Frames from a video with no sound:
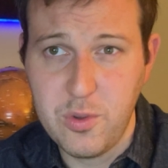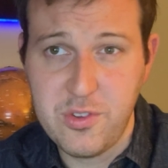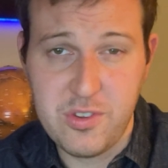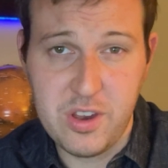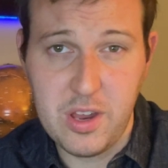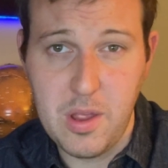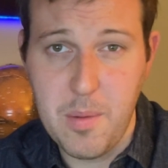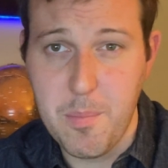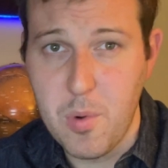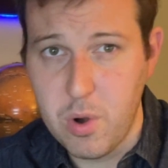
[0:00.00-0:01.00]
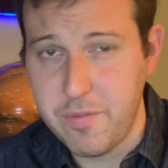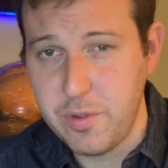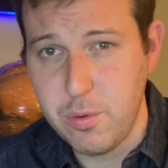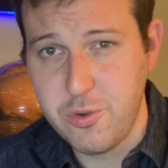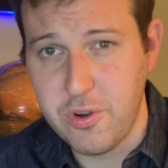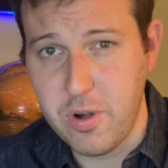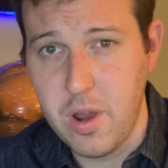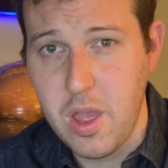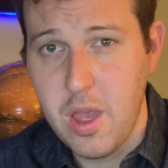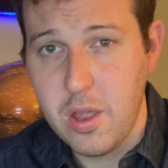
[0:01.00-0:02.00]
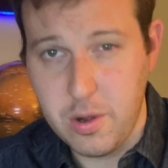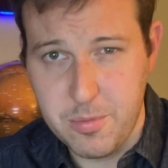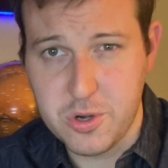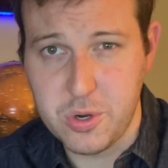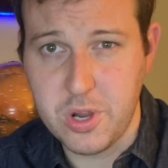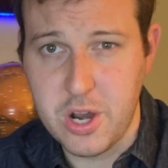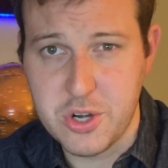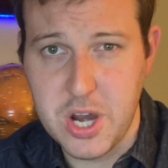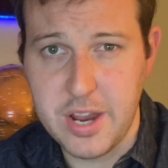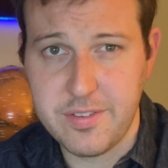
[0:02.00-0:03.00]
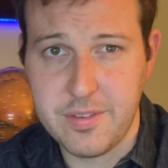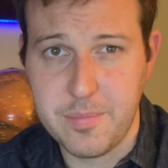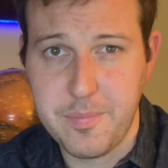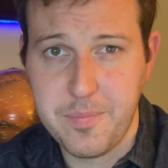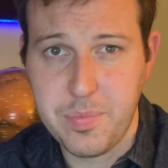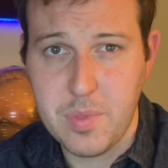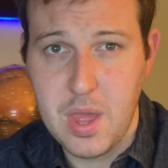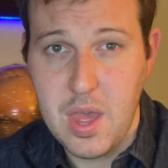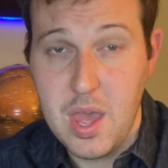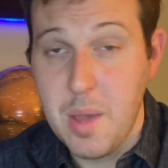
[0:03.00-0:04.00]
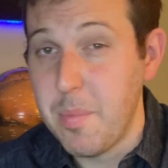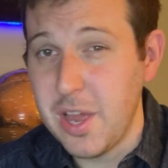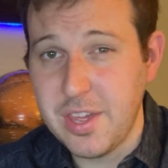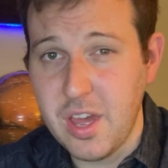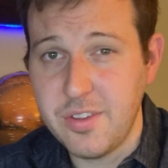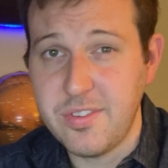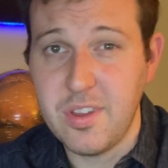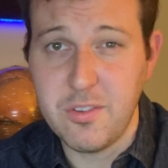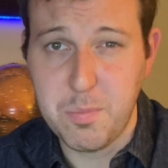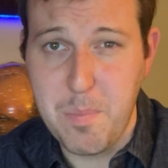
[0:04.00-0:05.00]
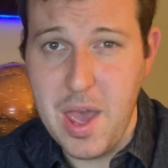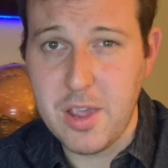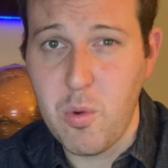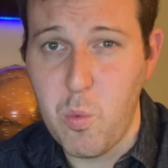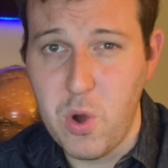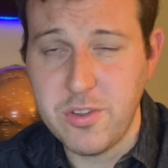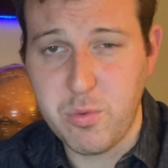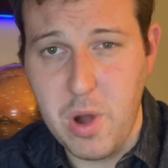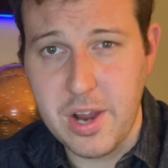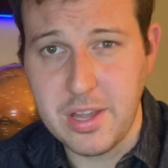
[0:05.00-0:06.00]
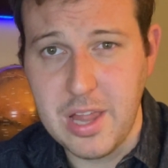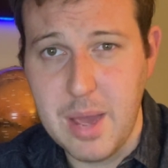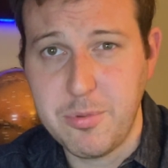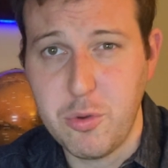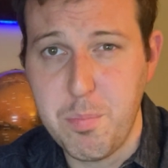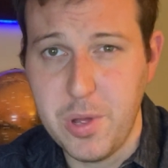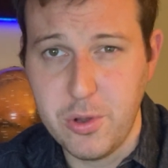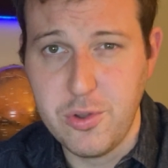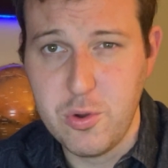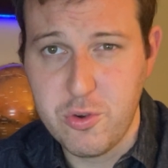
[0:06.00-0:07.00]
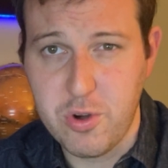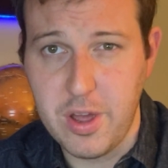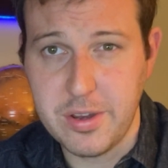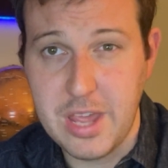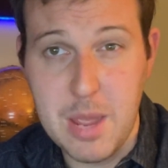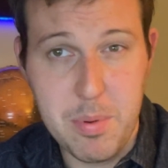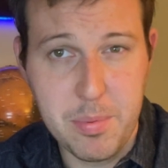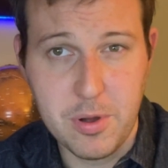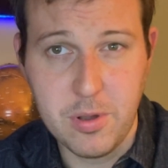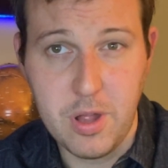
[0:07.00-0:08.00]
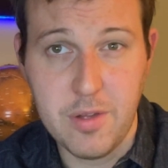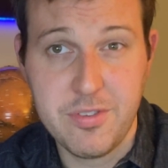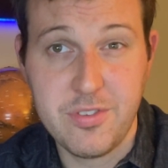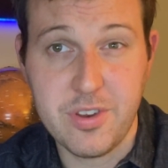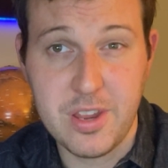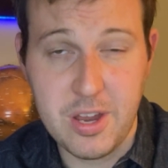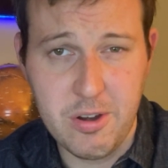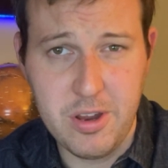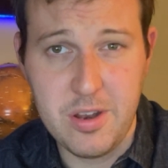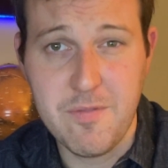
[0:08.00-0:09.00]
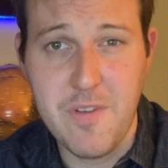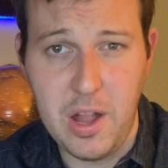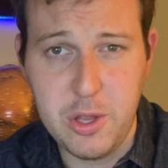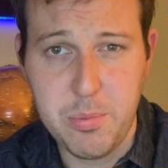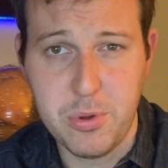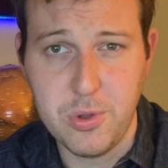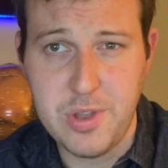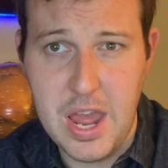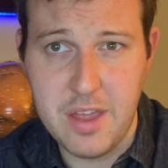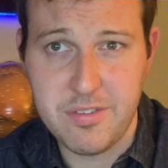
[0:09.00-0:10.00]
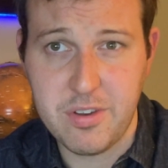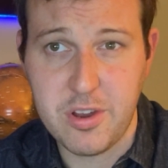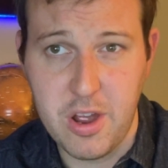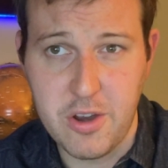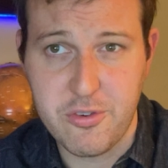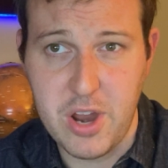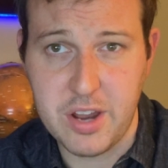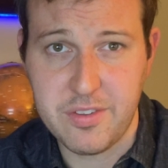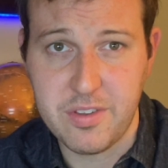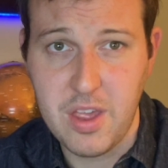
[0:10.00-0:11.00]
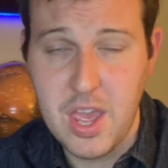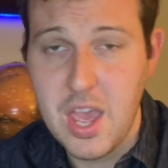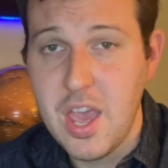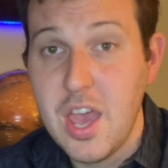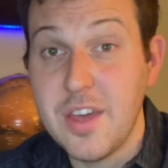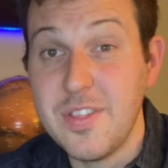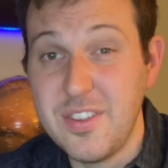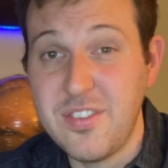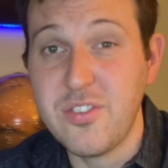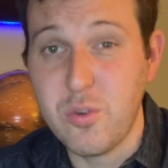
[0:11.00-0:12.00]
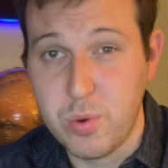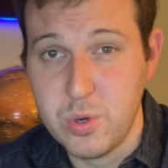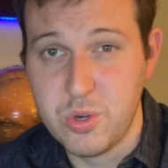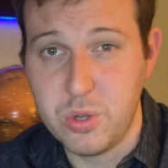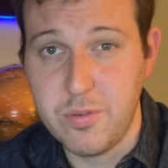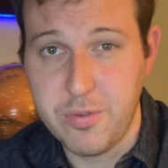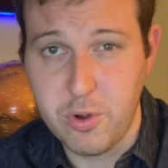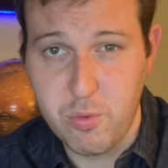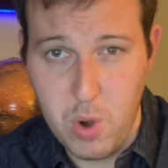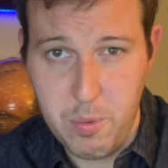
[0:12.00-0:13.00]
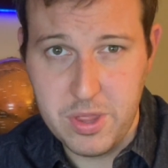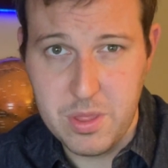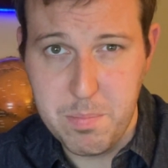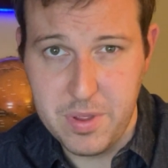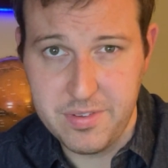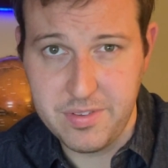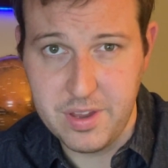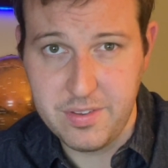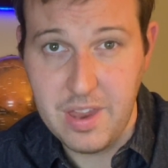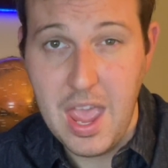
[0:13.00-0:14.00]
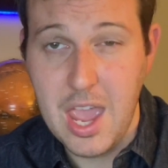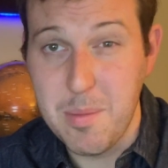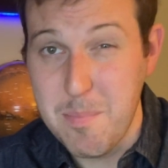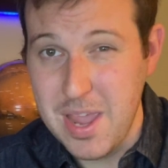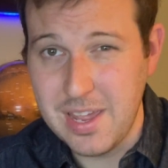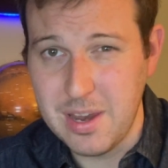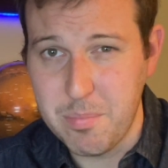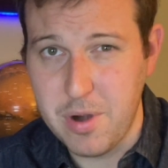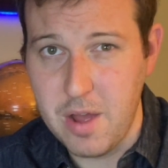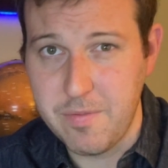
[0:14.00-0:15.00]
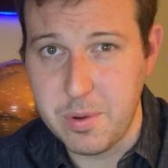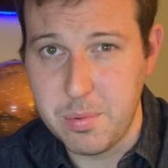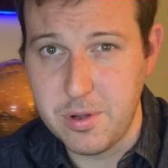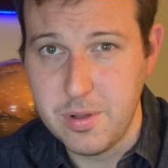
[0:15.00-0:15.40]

see more future commercial contracts. My guess is Beck wants Rocket Lab to build Neutron capable of securing valuable NASA contracts. This is crucial for growing the business and making it profitable.